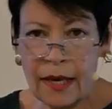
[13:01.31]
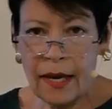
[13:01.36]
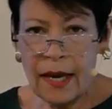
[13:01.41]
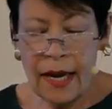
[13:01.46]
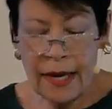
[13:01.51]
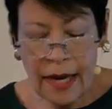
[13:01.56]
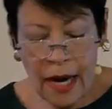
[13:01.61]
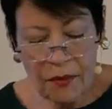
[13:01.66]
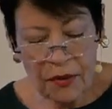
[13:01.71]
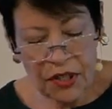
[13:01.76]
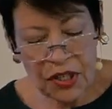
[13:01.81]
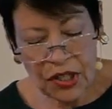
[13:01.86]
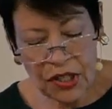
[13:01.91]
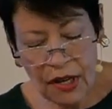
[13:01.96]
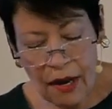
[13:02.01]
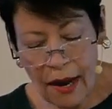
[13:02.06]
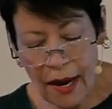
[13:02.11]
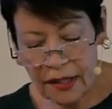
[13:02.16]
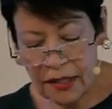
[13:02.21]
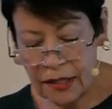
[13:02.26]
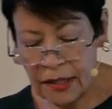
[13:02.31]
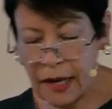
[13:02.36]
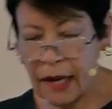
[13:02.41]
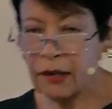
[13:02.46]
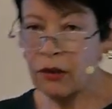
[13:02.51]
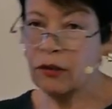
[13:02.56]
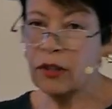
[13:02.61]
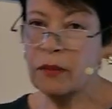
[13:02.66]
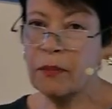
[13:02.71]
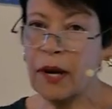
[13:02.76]
And I was shocked not
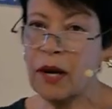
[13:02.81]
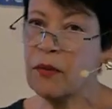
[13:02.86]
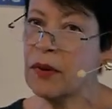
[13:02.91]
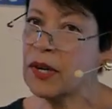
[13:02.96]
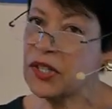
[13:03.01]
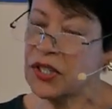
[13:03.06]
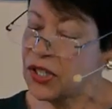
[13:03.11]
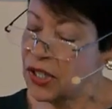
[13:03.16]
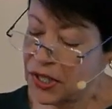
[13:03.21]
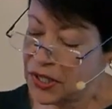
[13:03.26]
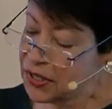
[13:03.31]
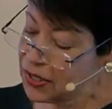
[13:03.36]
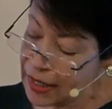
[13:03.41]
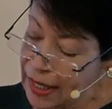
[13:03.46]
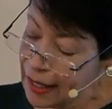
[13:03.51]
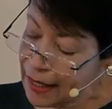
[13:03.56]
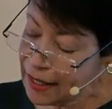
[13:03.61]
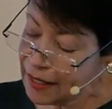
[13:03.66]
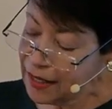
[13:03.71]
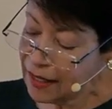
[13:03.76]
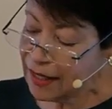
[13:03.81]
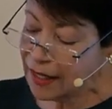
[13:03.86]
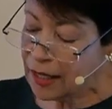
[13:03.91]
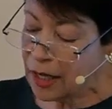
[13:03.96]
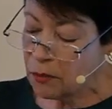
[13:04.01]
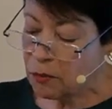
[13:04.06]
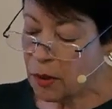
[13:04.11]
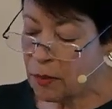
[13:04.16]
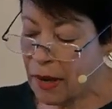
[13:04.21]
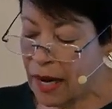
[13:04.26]
only by what she said,
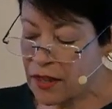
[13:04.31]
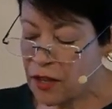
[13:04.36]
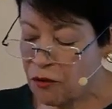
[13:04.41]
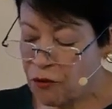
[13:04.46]
but by the